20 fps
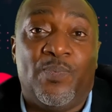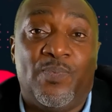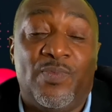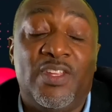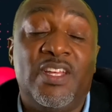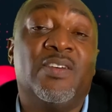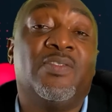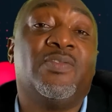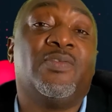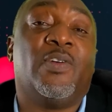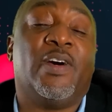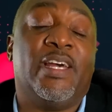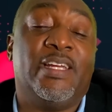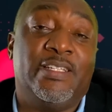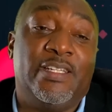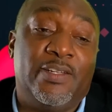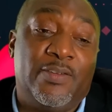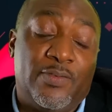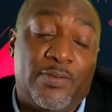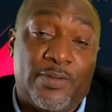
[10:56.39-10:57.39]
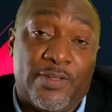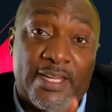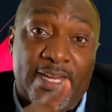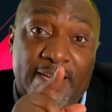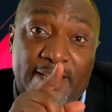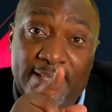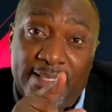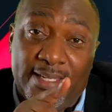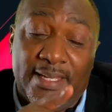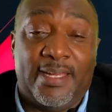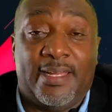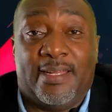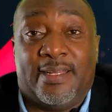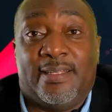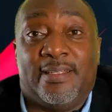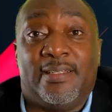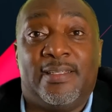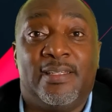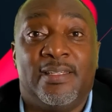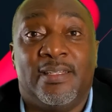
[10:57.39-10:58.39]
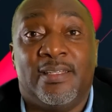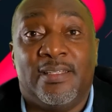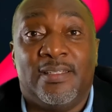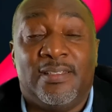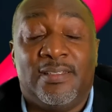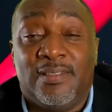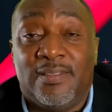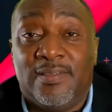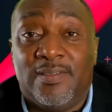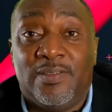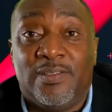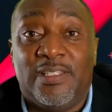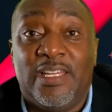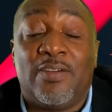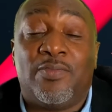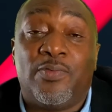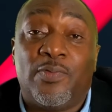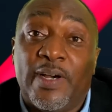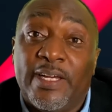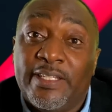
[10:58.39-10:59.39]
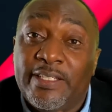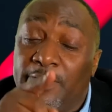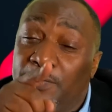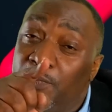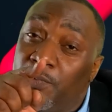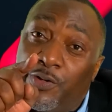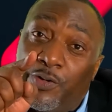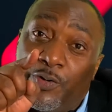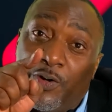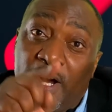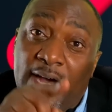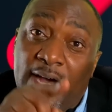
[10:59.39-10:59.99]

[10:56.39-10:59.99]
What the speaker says: They're fighting for that thing. They're fighting for your